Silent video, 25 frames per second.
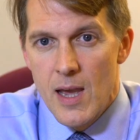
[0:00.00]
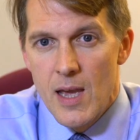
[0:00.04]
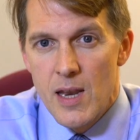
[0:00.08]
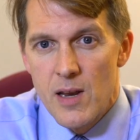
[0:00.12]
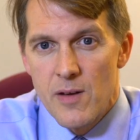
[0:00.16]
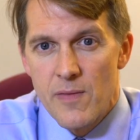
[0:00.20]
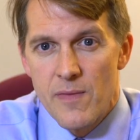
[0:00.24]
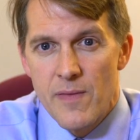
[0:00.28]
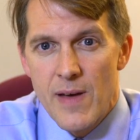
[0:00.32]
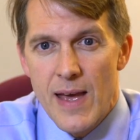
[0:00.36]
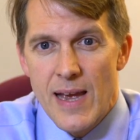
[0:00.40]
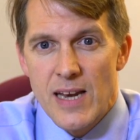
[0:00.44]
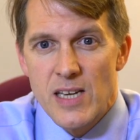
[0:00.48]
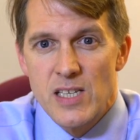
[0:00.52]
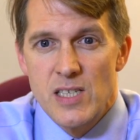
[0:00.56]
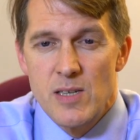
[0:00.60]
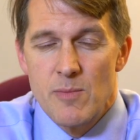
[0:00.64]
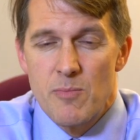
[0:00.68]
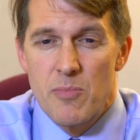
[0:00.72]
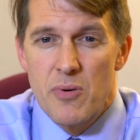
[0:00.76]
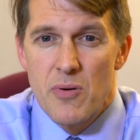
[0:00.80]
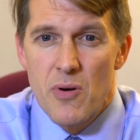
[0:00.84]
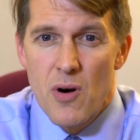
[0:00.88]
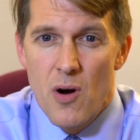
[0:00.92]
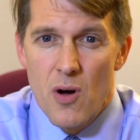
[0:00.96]
It affects
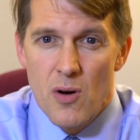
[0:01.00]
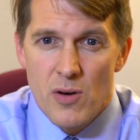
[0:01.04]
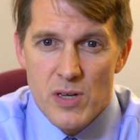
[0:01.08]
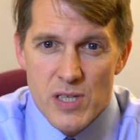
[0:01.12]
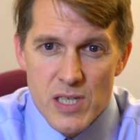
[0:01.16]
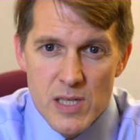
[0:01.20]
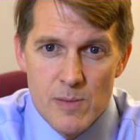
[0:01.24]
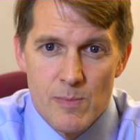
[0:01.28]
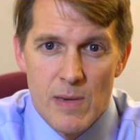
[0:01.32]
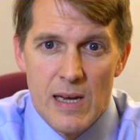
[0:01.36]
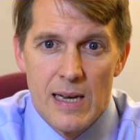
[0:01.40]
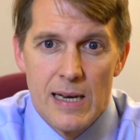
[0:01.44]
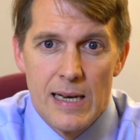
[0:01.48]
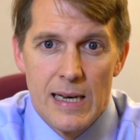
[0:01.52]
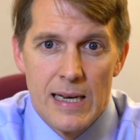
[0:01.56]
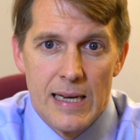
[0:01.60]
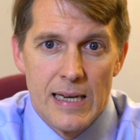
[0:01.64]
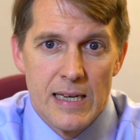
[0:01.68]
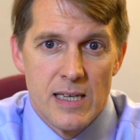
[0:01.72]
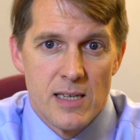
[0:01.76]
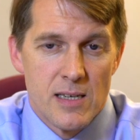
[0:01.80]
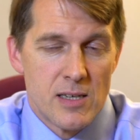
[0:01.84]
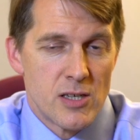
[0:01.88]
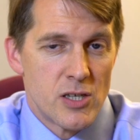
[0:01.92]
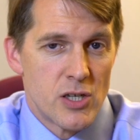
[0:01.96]

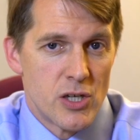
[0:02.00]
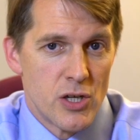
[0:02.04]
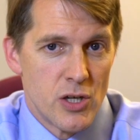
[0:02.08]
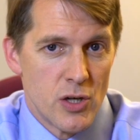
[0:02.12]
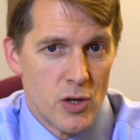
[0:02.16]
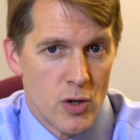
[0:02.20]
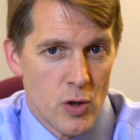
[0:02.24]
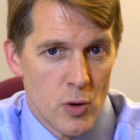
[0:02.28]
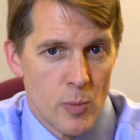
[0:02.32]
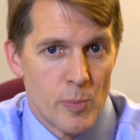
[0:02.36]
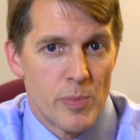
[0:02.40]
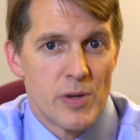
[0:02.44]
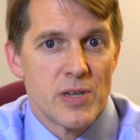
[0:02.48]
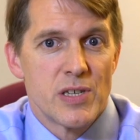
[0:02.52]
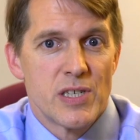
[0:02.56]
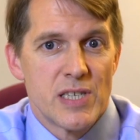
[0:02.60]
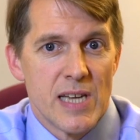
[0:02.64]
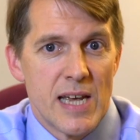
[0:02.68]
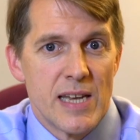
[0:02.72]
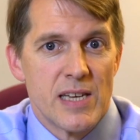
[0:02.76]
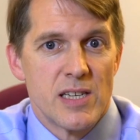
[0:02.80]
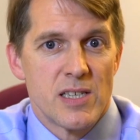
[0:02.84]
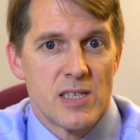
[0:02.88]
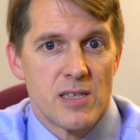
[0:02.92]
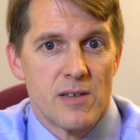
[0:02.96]
approximately two
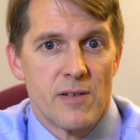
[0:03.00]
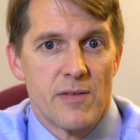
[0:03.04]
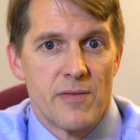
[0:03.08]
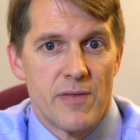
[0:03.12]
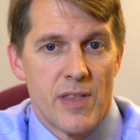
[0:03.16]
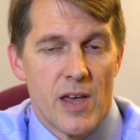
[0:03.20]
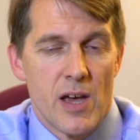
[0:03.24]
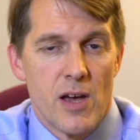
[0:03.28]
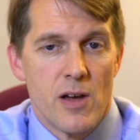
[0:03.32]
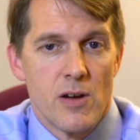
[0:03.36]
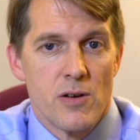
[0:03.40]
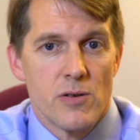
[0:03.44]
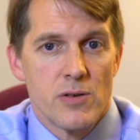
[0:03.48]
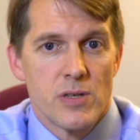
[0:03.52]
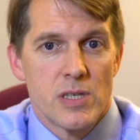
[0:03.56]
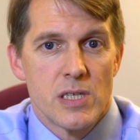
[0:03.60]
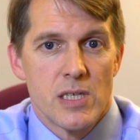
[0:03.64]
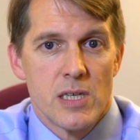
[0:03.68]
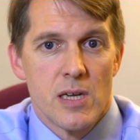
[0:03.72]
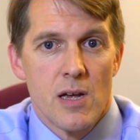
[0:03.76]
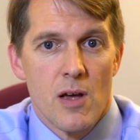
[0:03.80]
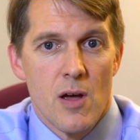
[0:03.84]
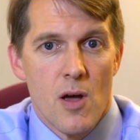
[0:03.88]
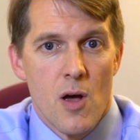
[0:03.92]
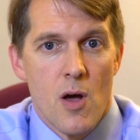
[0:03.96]
percent of
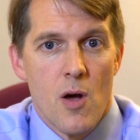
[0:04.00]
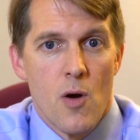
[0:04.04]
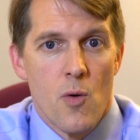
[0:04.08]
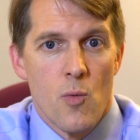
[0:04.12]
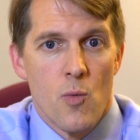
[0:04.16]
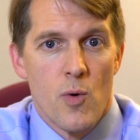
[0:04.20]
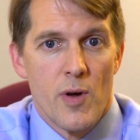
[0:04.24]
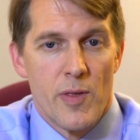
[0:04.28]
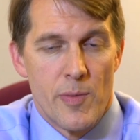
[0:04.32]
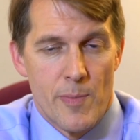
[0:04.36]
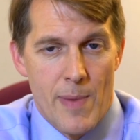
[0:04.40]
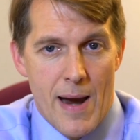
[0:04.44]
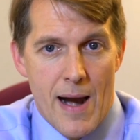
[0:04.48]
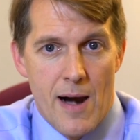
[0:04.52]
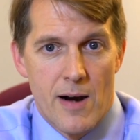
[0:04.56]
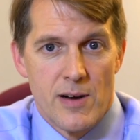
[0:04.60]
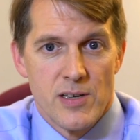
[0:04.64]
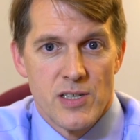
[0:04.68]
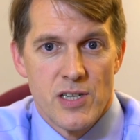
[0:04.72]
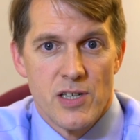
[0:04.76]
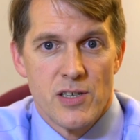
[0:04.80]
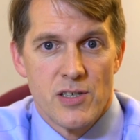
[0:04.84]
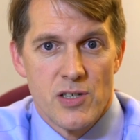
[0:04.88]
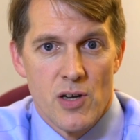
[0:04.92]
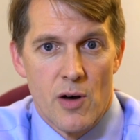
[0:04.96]
those with
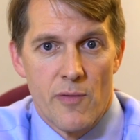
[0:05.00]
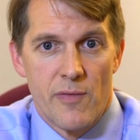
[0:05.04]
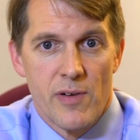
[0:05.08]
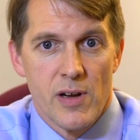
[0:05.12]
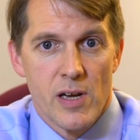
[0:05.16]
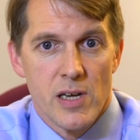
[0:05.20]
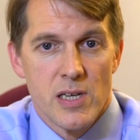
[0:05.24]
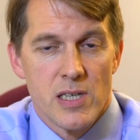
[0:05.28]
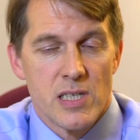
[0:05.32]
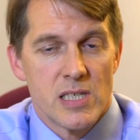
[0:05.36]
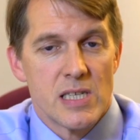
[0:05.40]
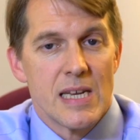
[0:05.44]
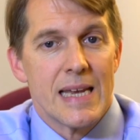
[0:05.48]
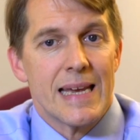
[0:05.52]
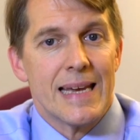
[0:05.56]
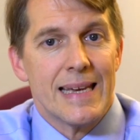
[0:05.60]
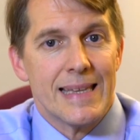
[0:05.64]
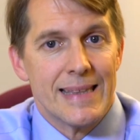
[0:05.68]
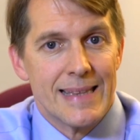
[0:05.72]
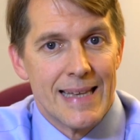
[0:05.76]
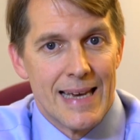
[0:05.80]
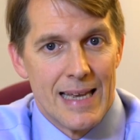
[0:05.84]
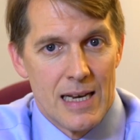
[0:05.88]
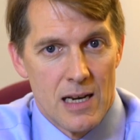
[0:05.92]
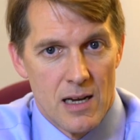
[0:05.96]
Barrett's esophagus
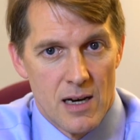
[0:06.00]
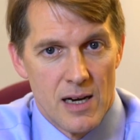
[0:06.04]
in their